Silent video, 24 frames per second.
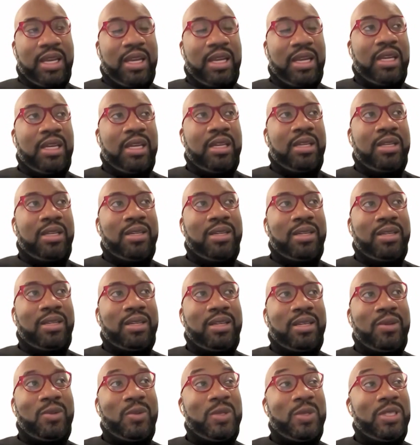And
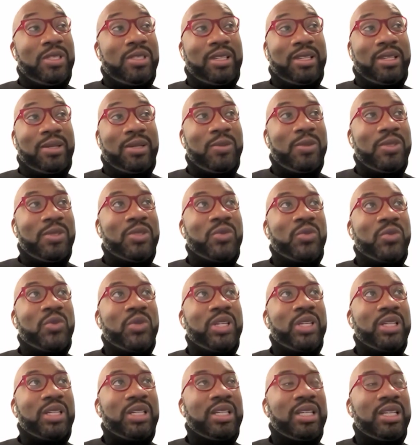it was
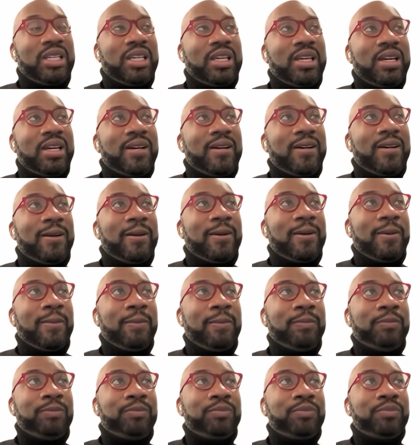really
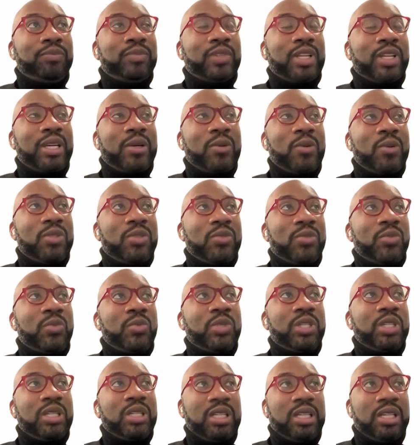
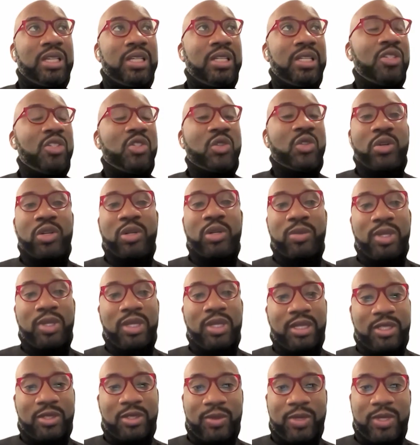an
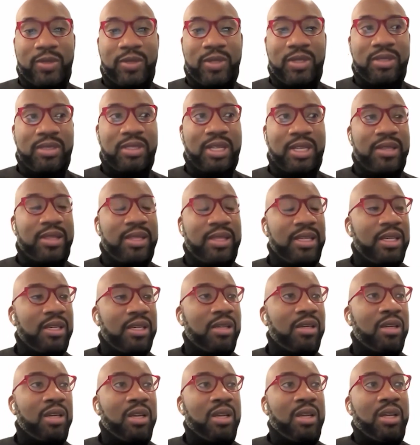enjoyable experience. I
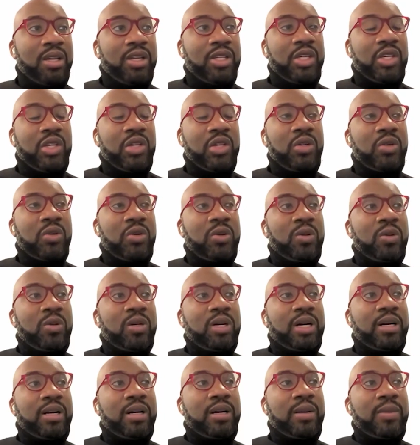think, you
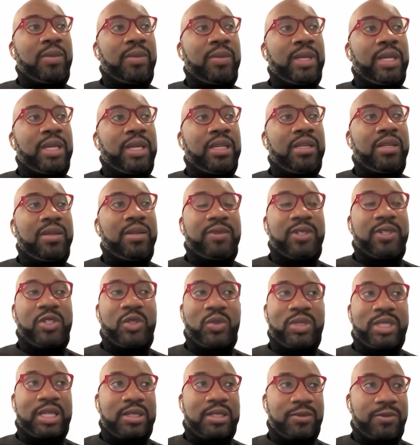know,
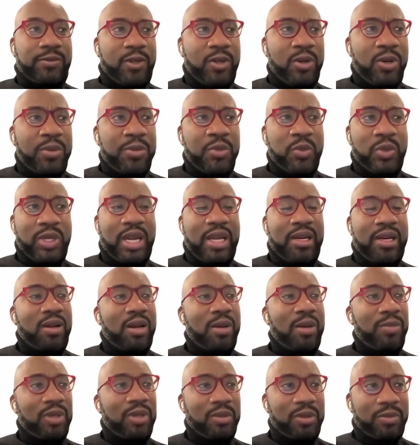individuals at the firms, we got a
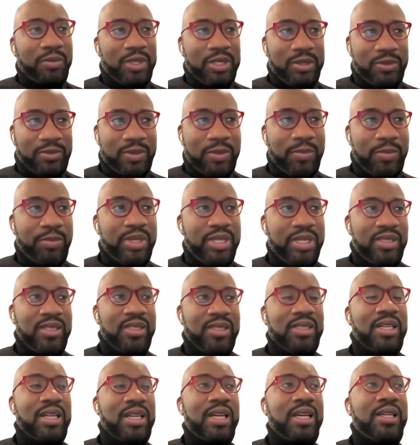couple of different
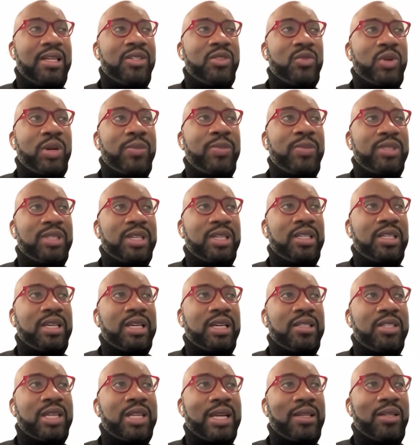business lines represented
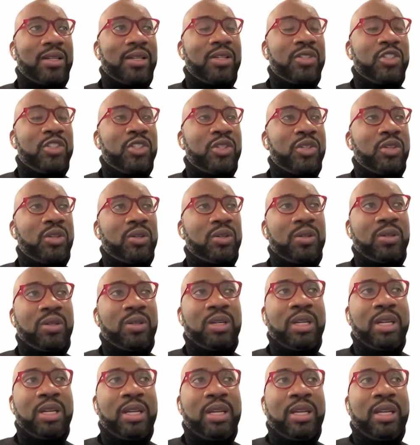at that lunch and
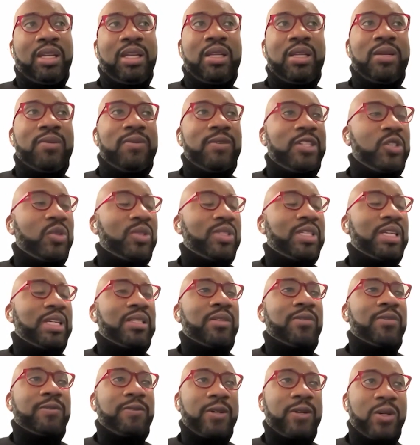learn. Individuals at
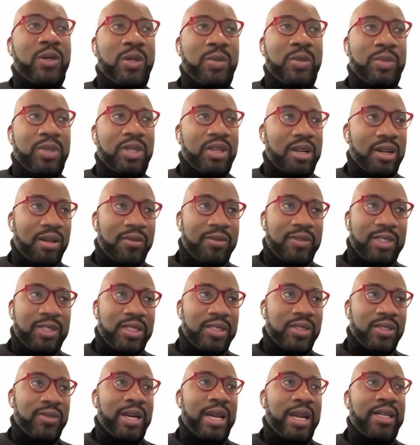the firm loved
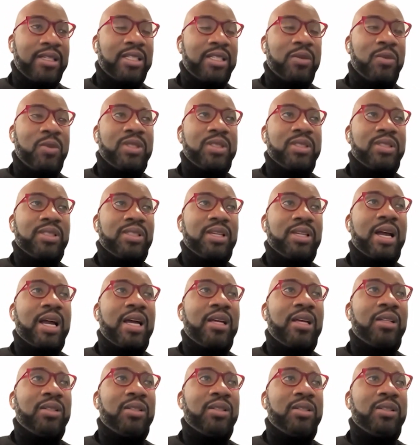interacting with the
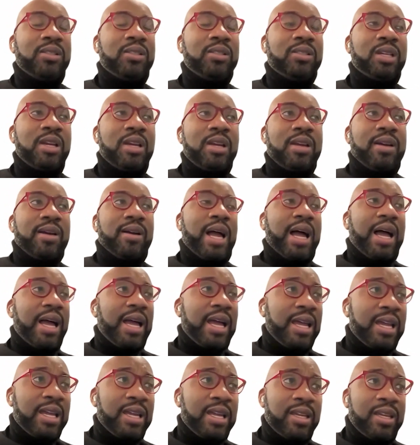scholars.
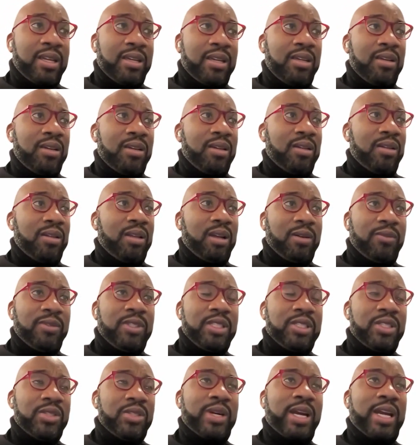I
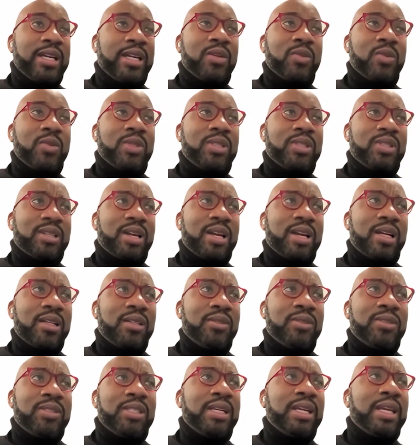loved interacting with the
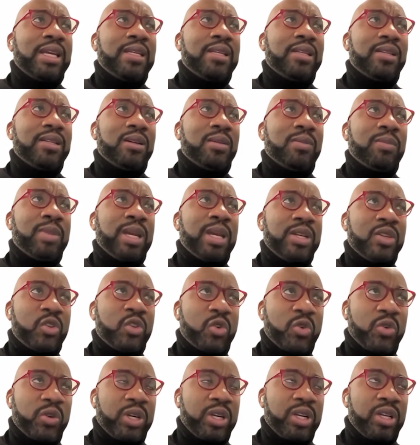scholars and ended up
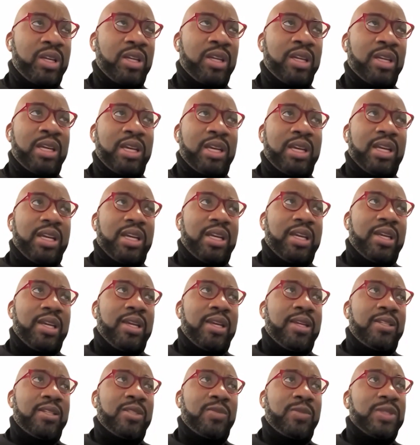mentoring
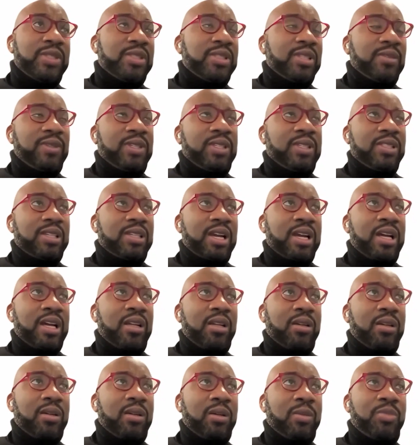a specific
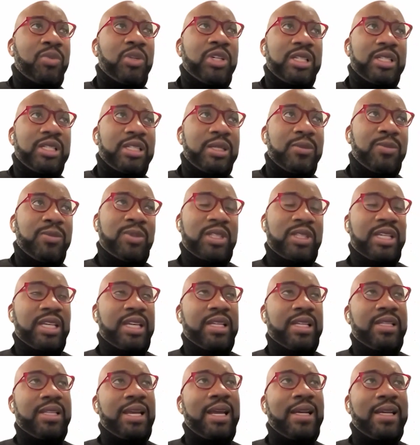scholar pretty
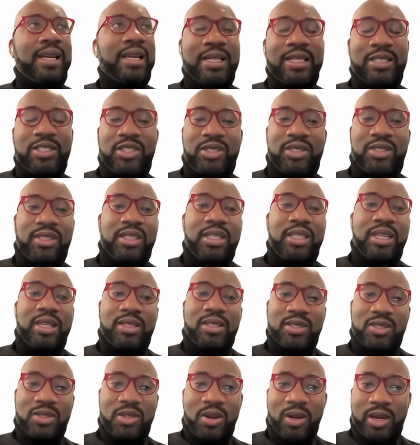deeply. And that kind of just
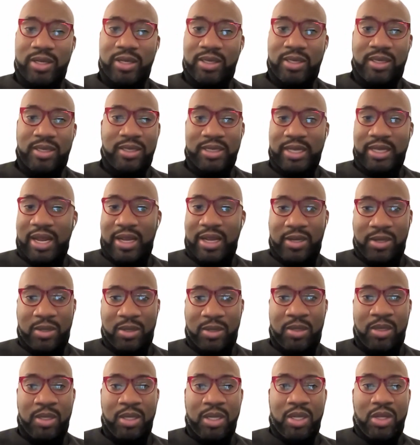kickstarted the
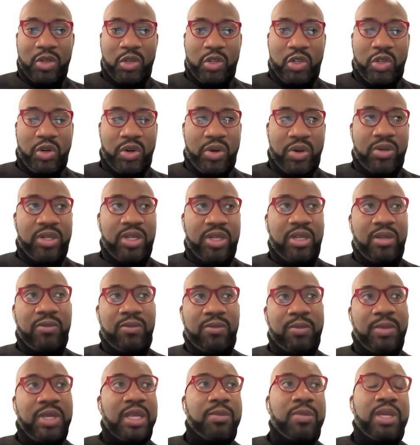entire journey
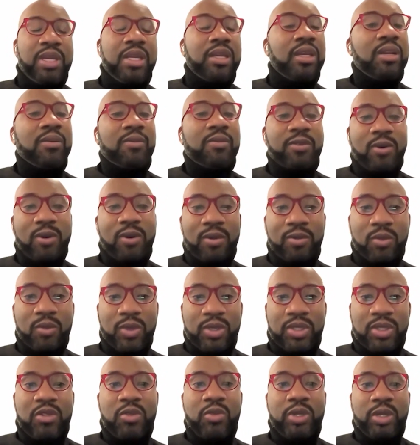of me being involved
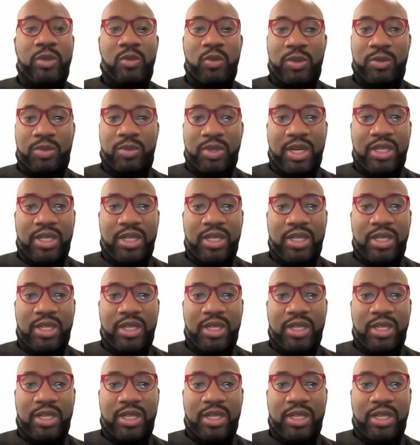with Greenwood